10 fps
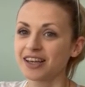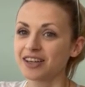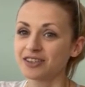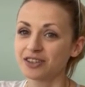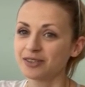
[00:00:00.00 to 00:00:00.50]

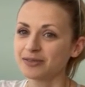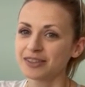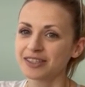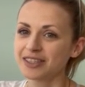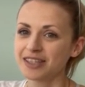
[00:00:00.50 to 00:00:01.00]
a
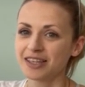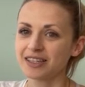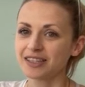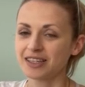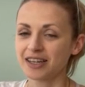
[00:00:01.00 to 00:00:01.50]
normal
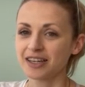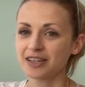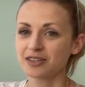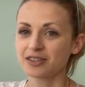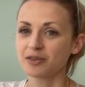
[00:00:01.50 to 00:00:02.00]
standard
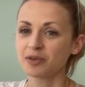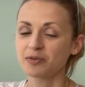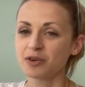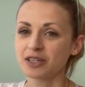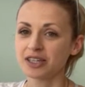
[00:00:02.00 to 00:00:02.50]
diet,
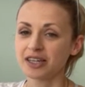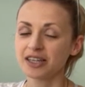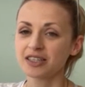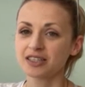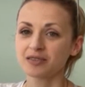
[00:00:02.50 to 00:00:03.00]
omnivore
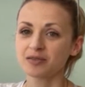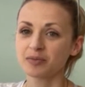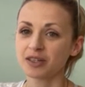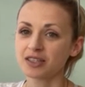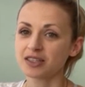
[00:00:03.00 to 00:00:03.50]
diet.
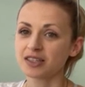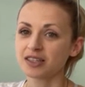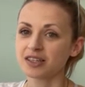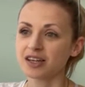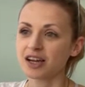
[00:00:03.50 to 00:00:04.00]
But
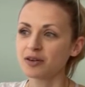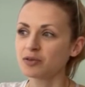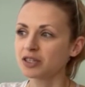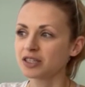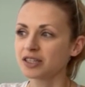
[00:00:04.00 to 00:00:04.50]
I
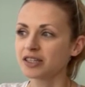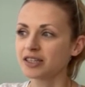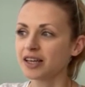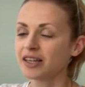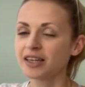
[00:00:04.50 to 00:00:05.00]
would, in
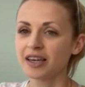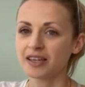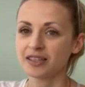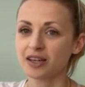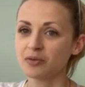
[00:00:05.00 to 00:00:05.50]
any
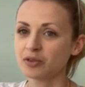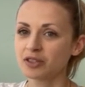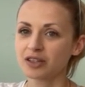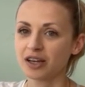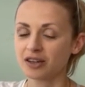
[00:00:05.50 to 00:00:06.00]
case, I would
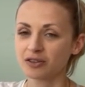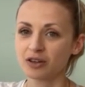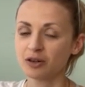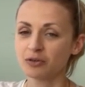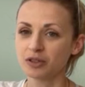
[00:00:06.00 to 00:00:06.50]
cut
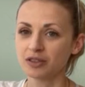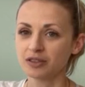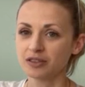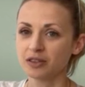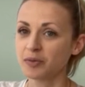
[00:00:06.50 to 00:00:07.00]
out gluten
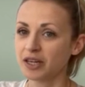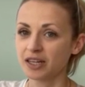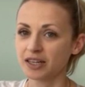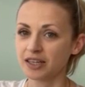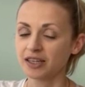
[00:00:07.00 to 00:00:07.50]

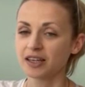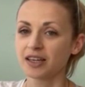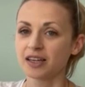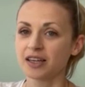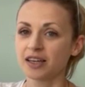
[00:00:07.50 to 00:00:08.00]
immediately,
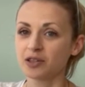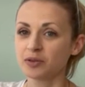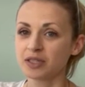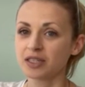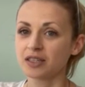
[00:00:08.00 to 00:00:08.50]
and you
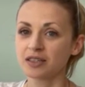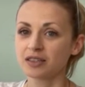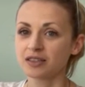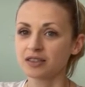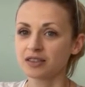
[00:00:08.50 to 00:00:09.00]
will see
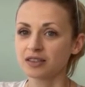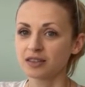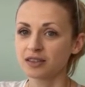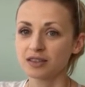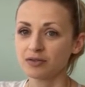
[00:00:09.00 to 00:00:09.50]

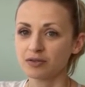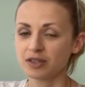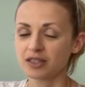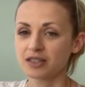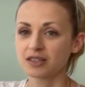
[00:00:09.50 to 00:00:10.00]
the
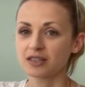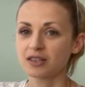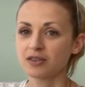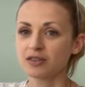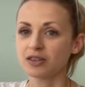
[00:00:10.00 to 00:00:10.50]
difference.
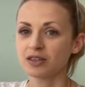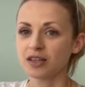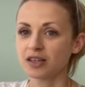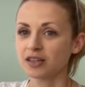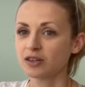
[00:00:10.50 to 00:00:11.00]
So
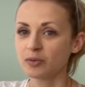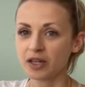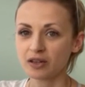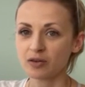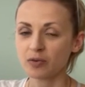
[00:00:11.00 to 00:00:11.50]
no
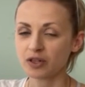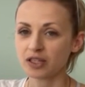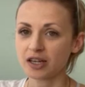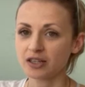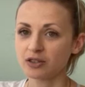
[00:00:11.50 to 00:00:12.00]
matter on what
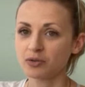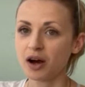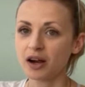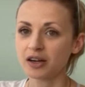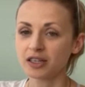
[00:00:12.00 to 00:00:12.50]
diet you
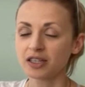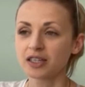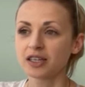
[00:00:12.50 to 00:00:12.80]
are,